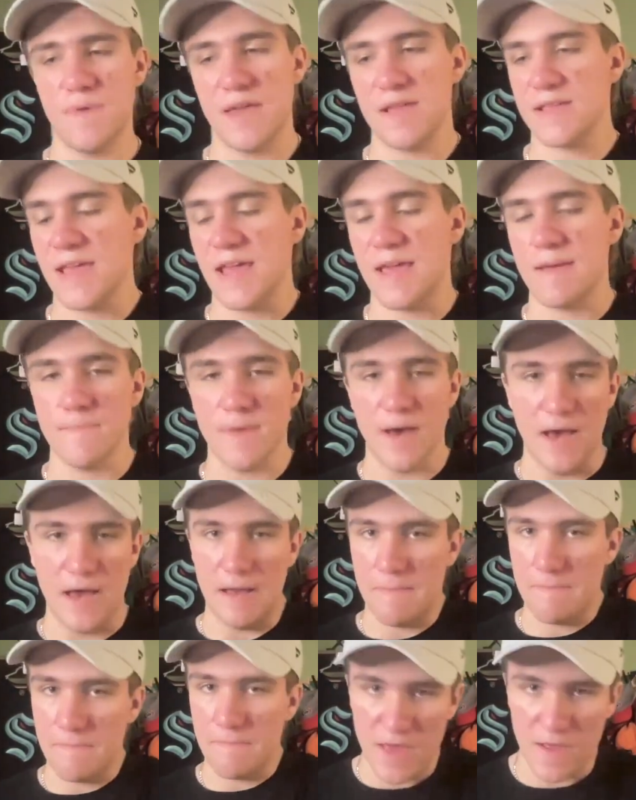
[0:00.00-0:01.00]

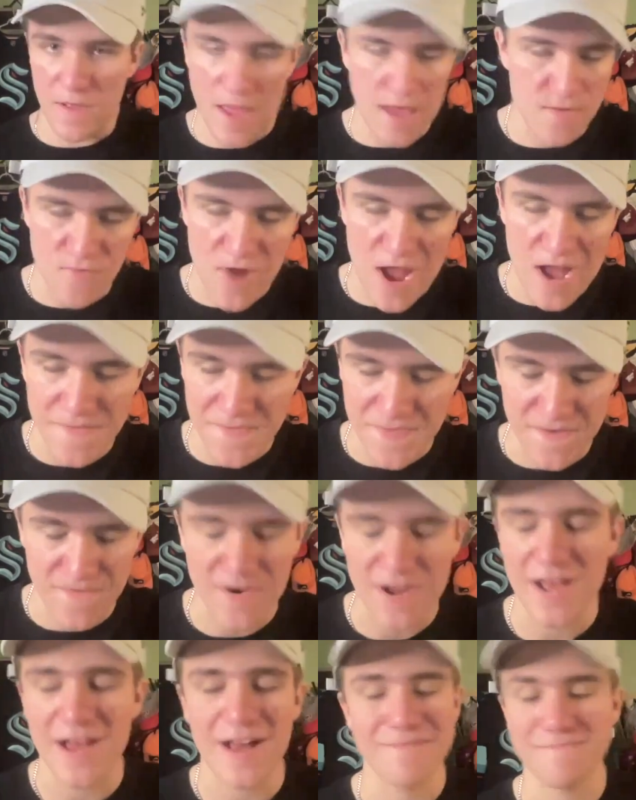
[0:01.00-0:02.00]
in round
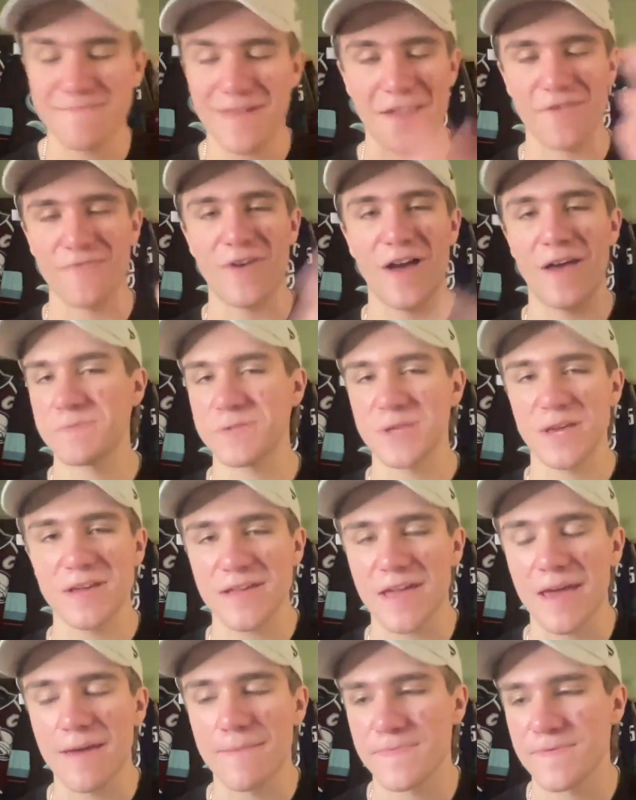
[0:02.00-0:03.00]
3. I don't know why I'm saying
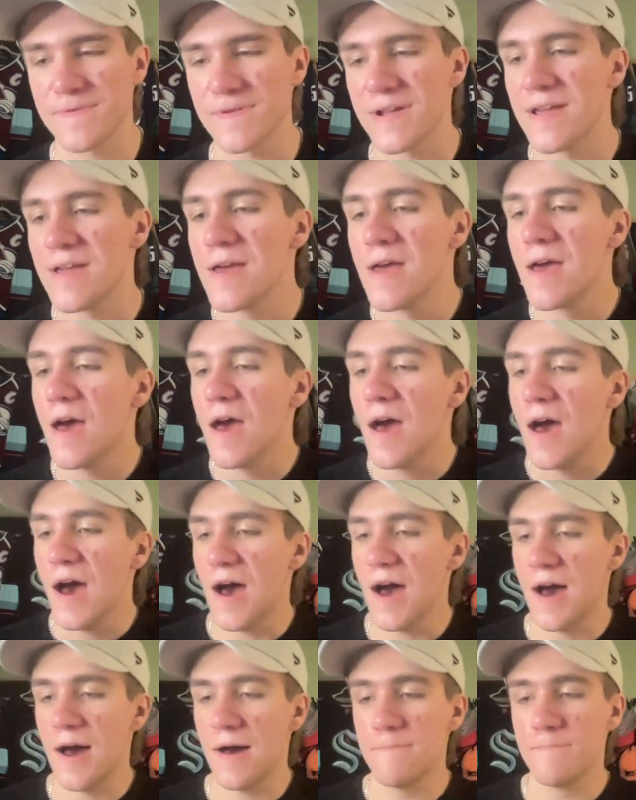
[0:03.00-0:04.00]
game 3.
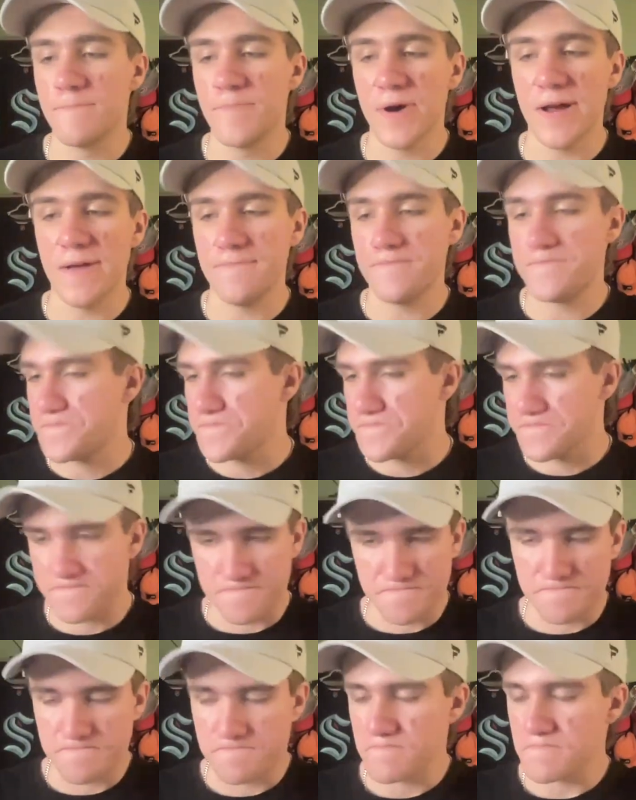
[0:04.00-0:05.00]
But
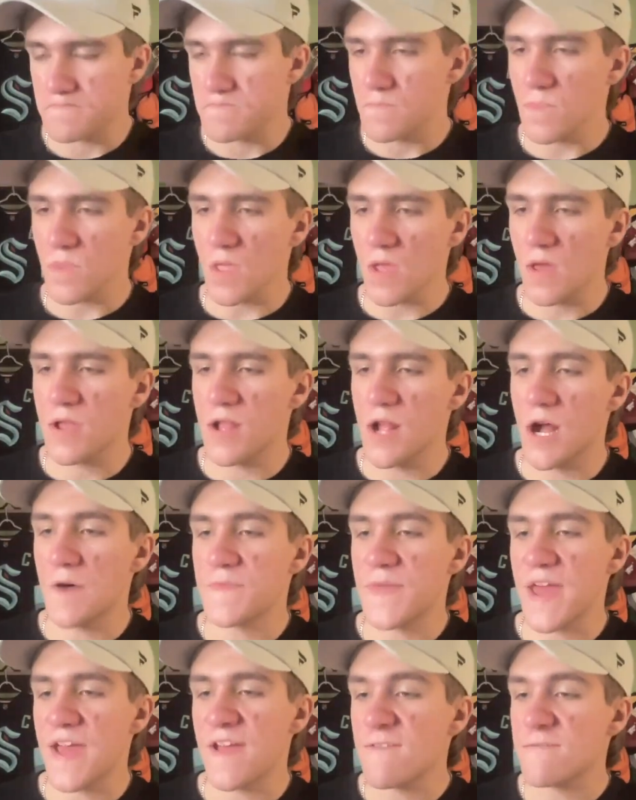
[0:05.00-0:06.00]
you know,
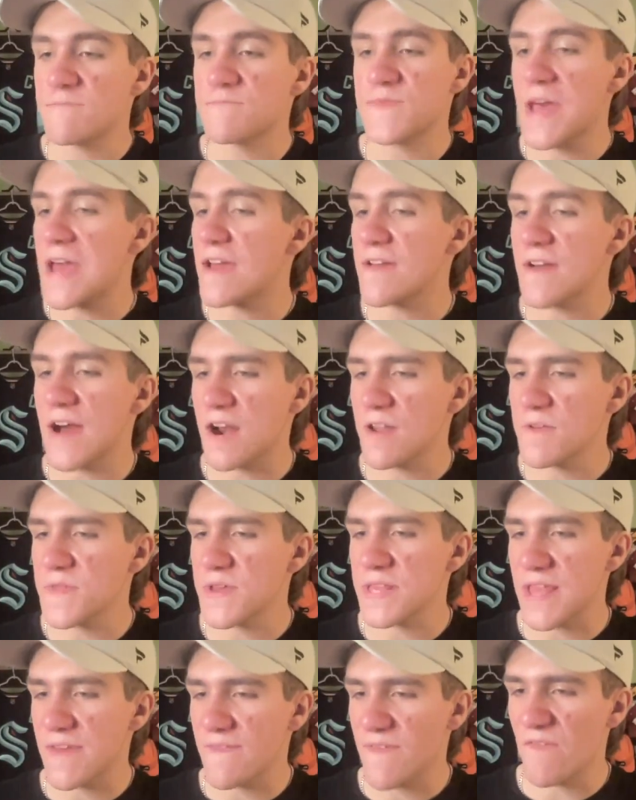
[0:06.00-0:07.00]
I don't
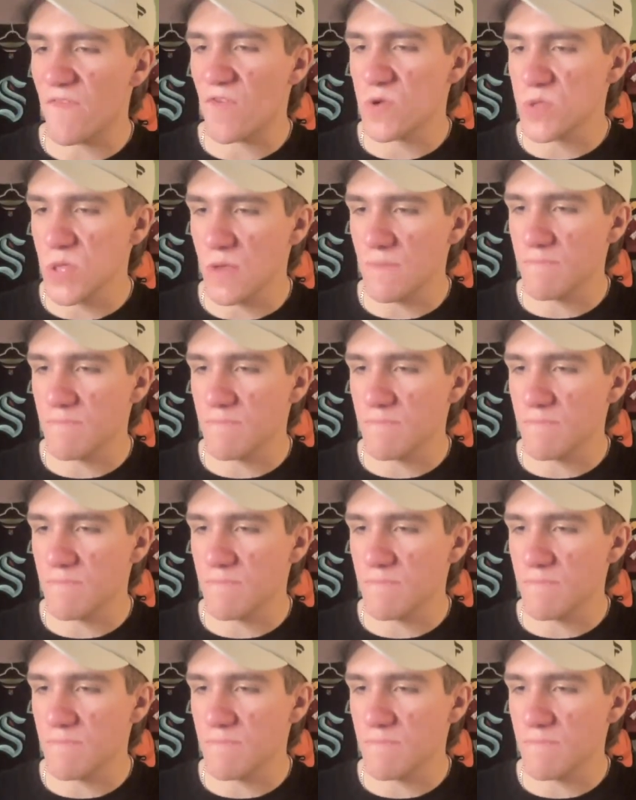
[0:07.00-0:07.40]
think they've ever